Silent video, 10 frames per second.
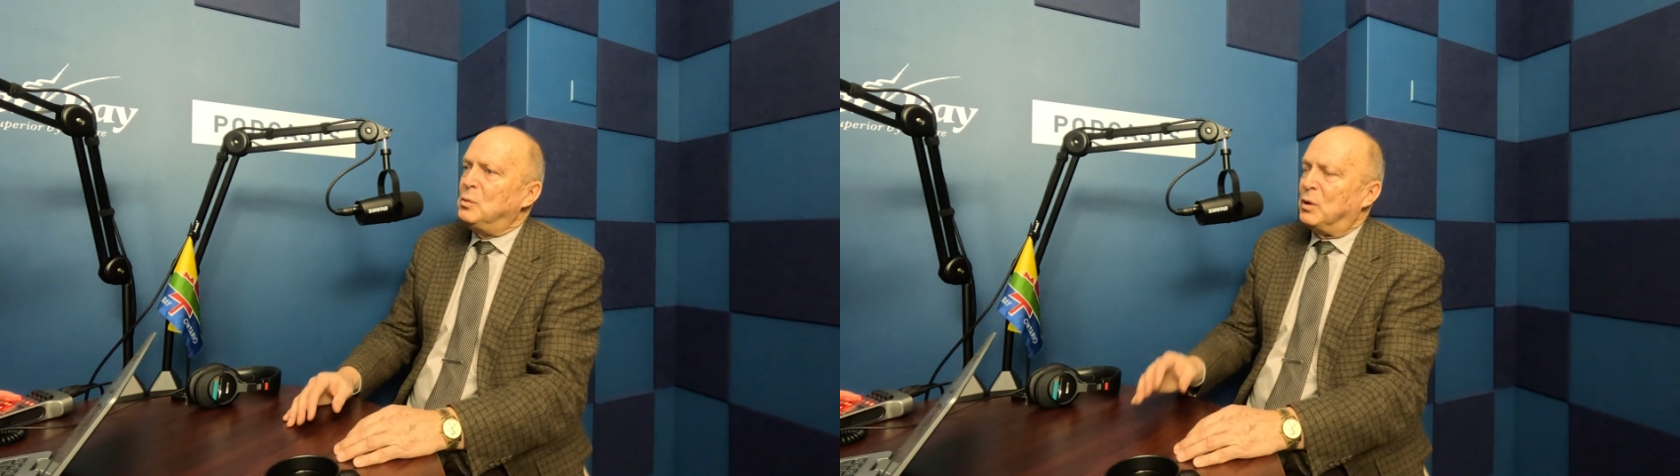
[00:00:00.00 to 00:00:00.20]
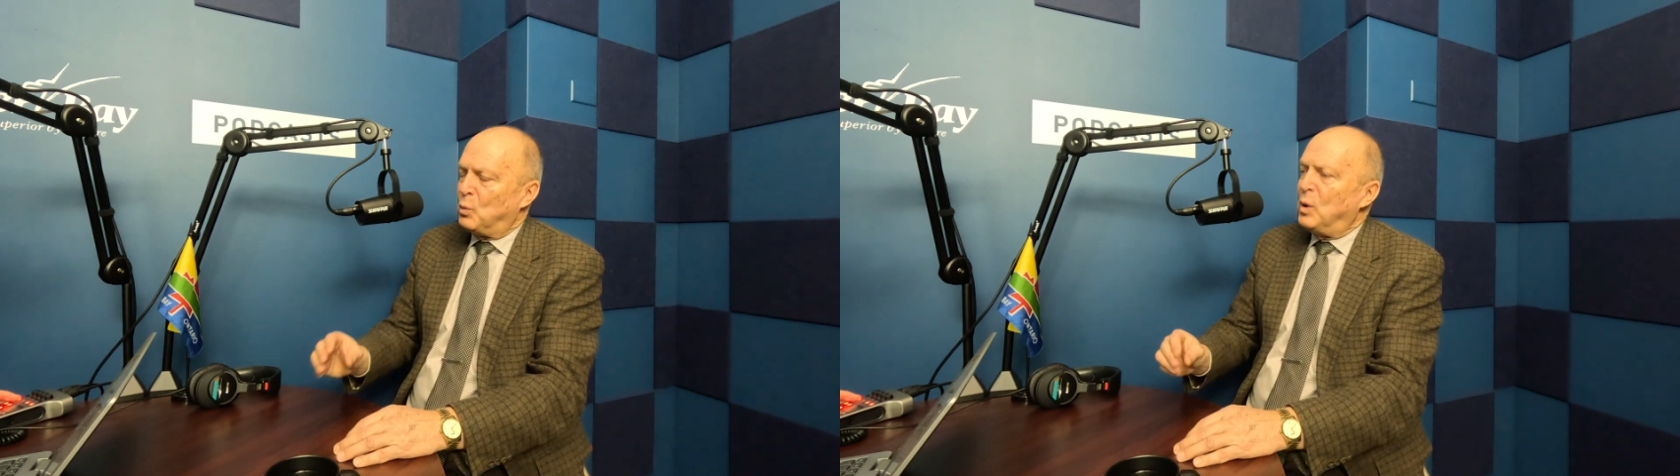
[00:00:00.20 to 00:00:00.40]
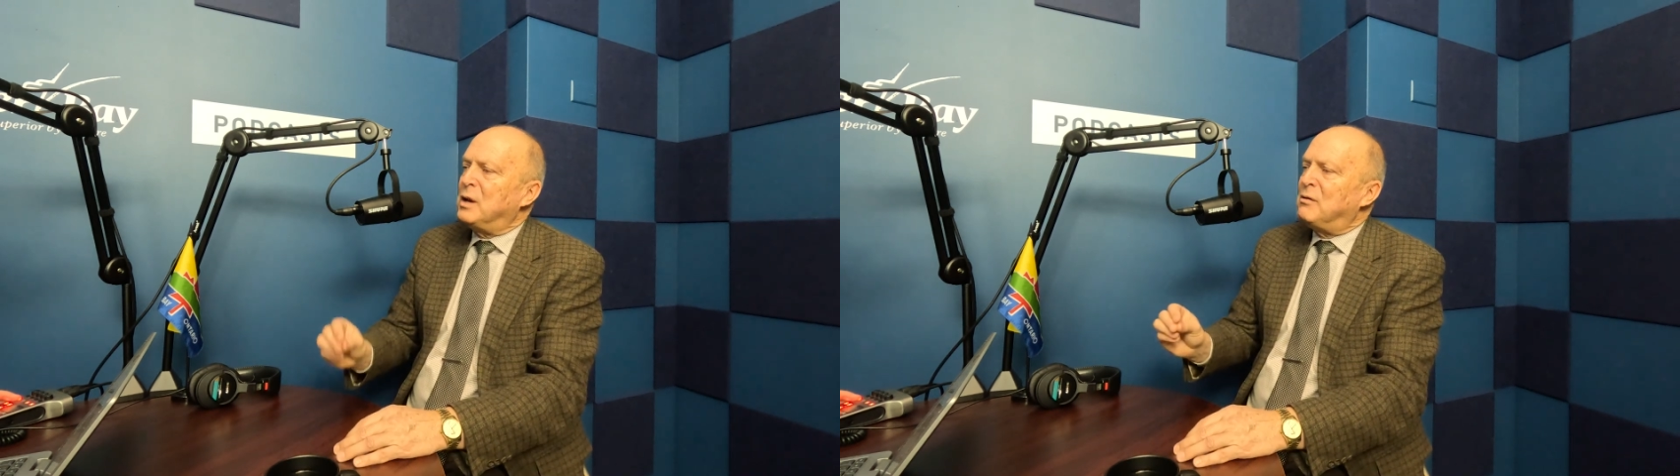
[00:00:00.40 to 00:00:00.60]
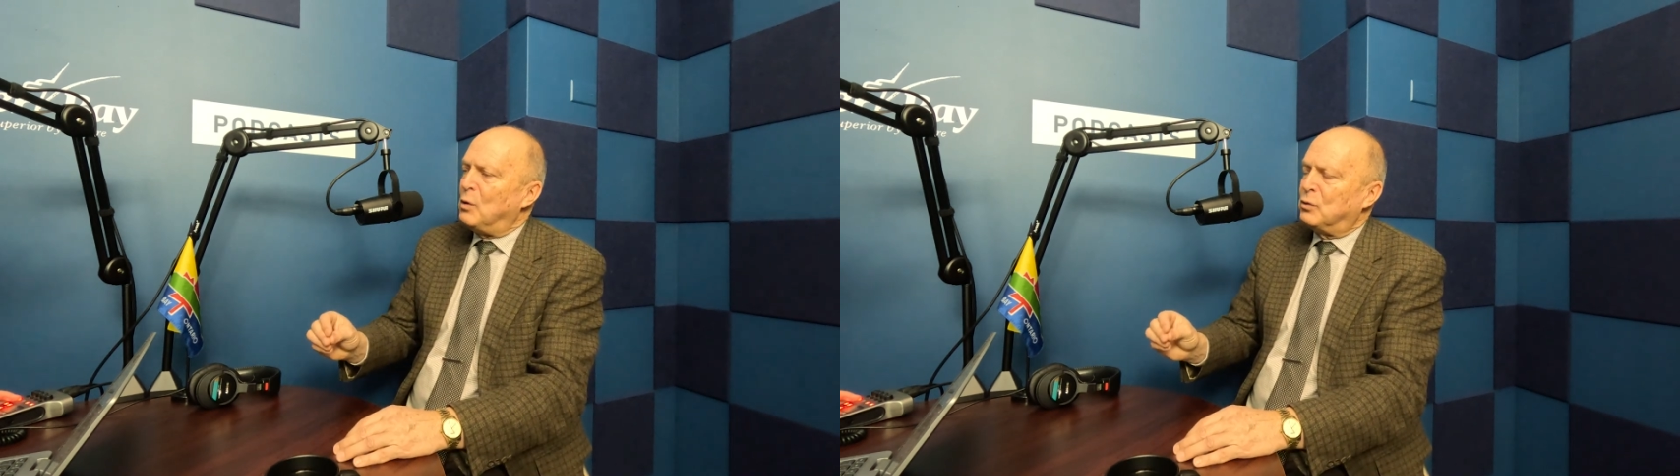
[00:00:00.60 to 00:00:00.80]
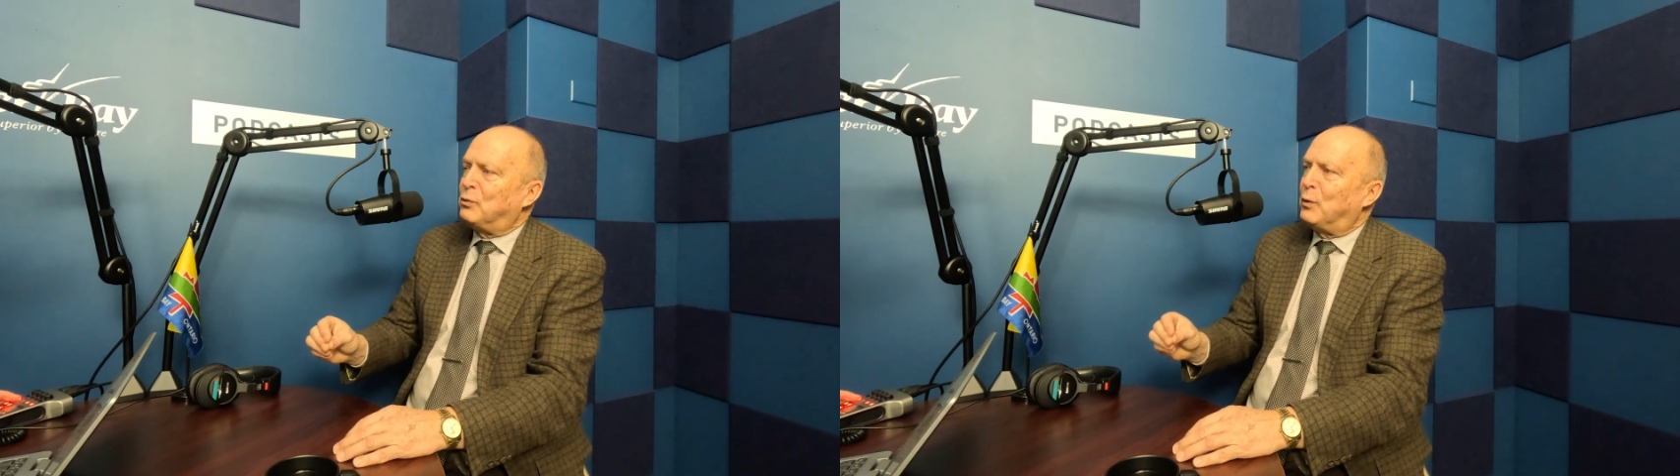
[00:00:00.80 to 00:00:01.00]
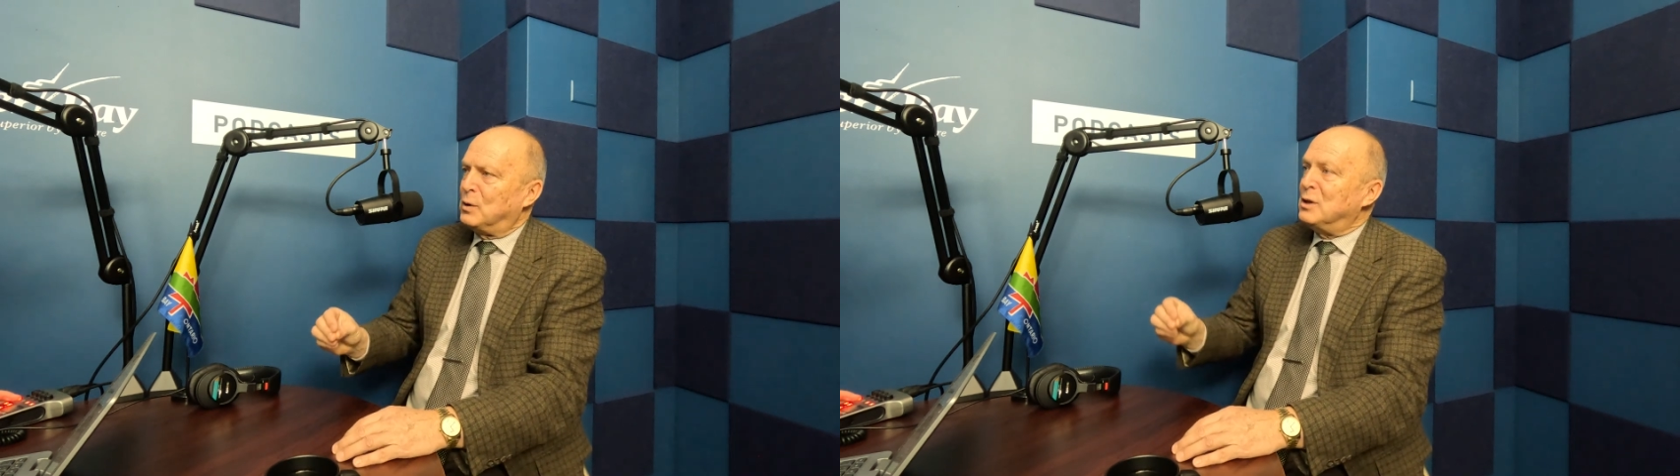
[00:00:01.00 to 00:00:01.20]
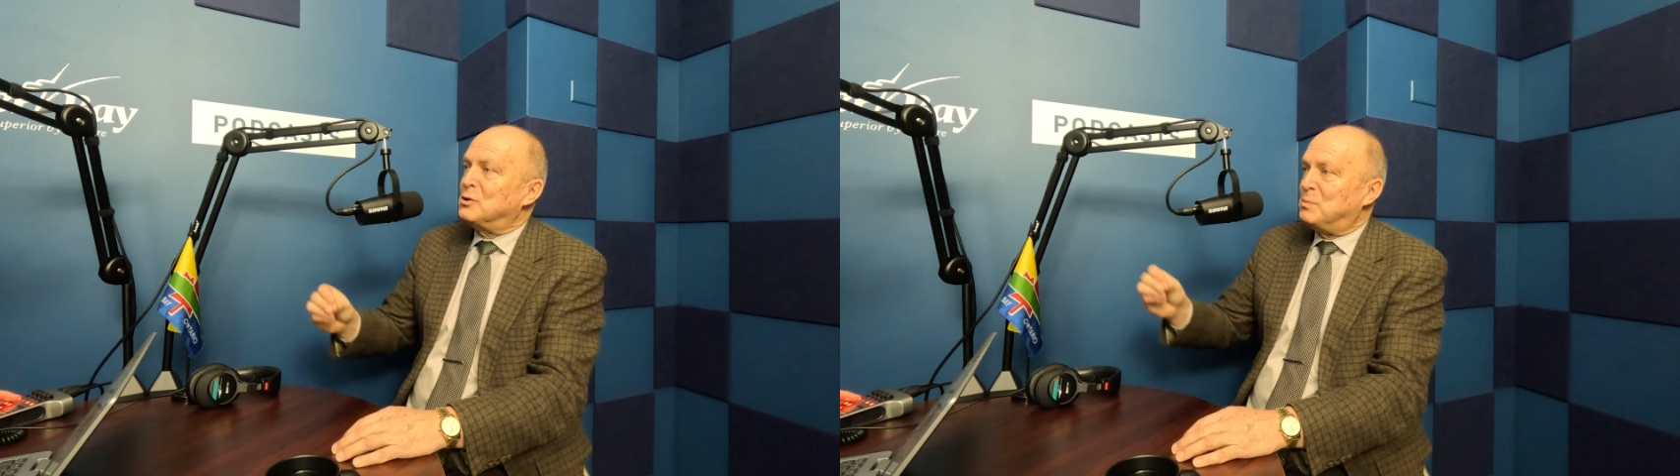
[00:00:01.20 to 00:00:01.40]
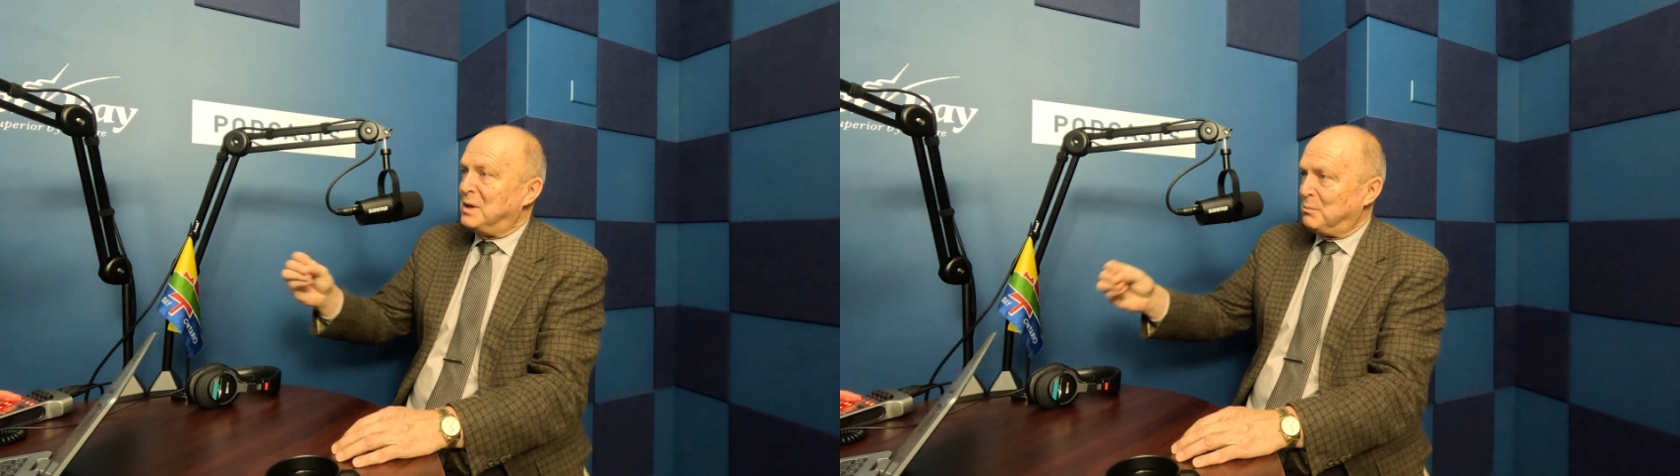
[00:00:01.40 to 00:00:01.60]
with one of those 4
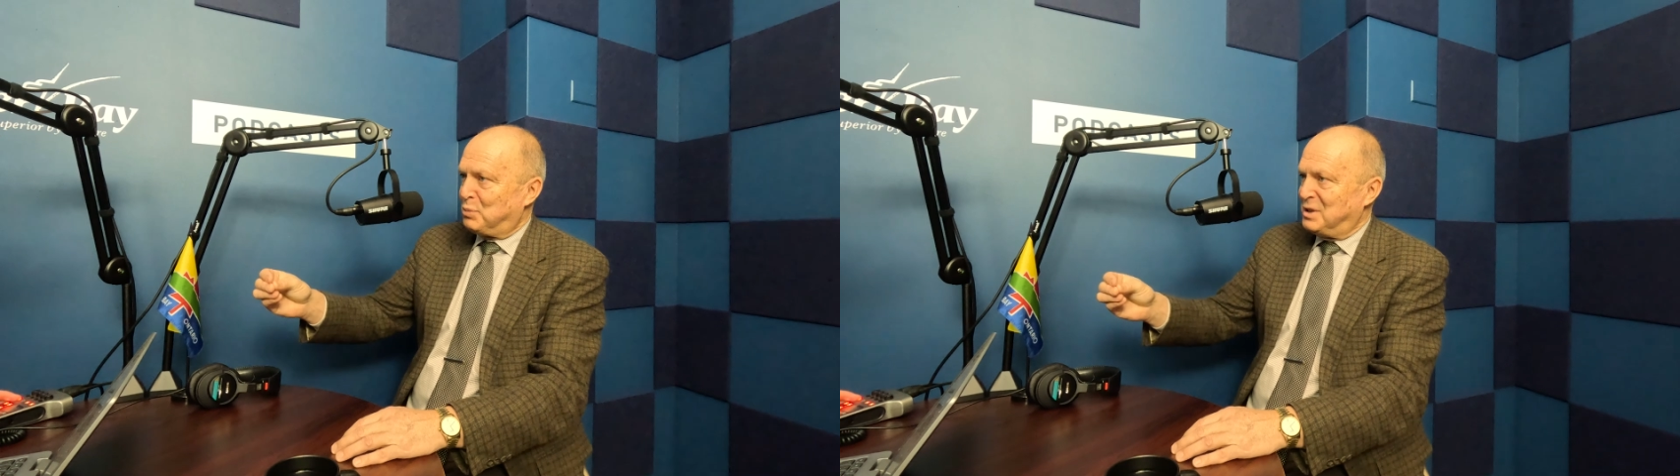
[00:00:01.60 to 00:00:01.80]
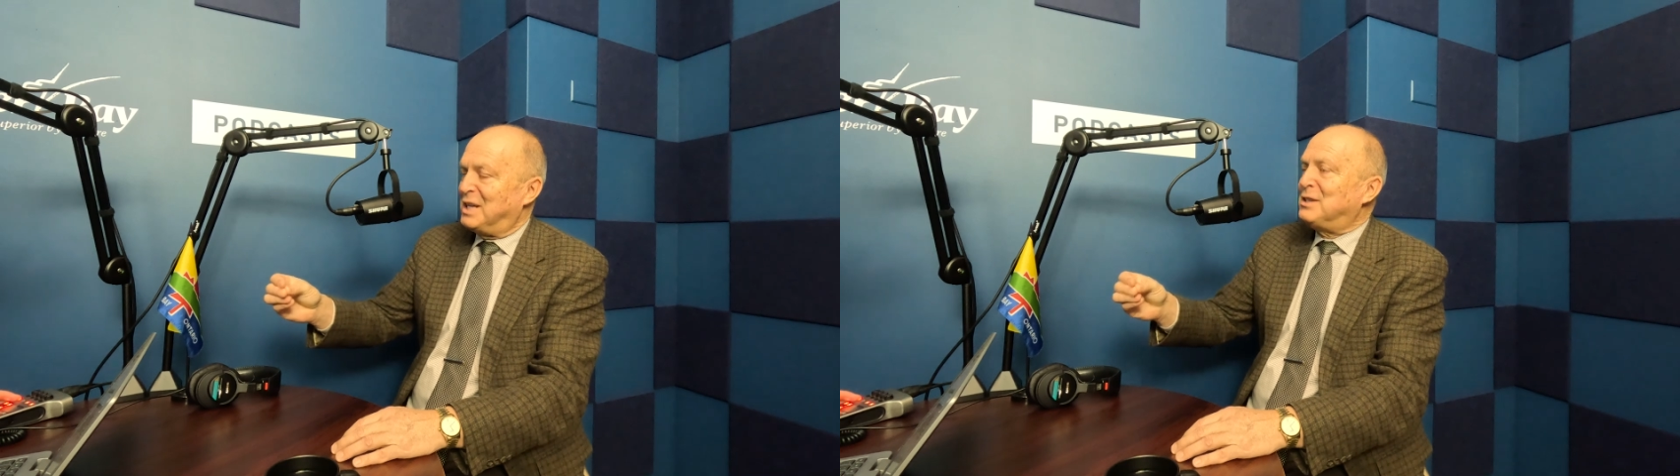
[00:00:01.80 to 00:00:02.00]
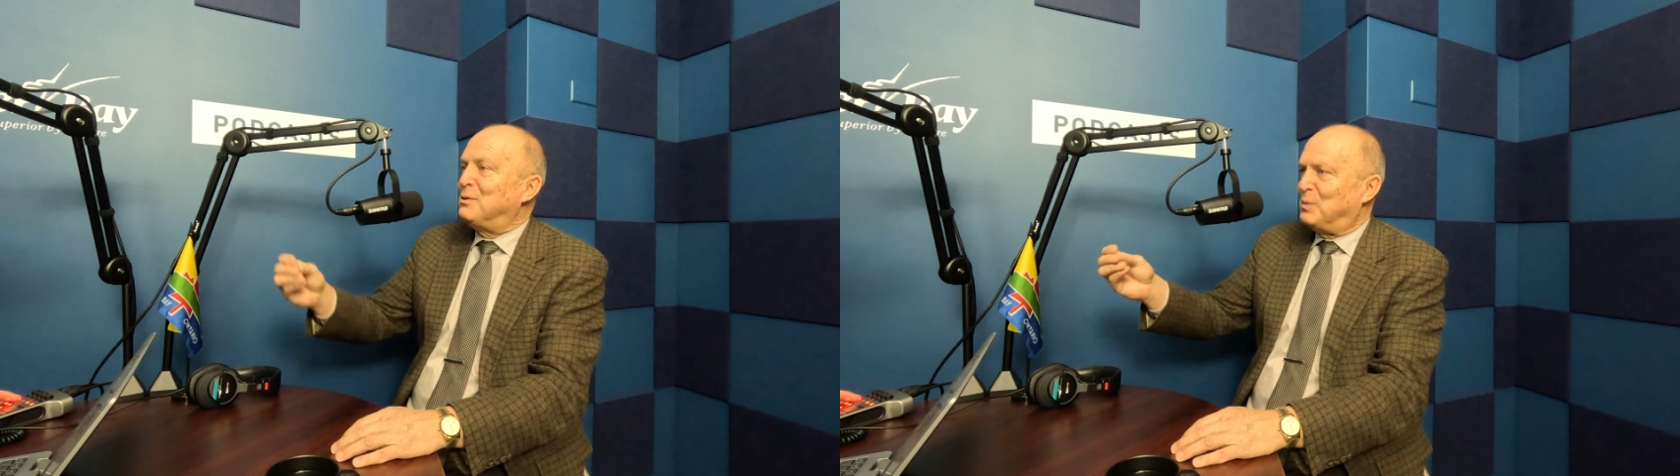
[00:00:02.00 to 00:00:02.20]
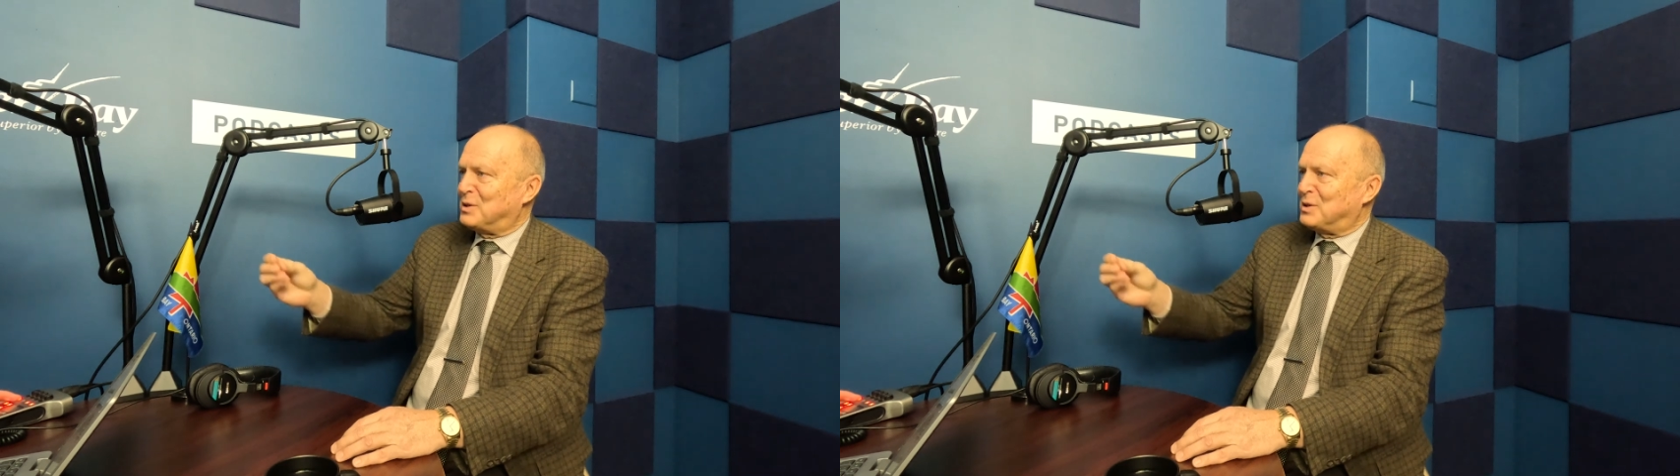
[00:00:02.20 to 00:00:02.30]
years being predictive,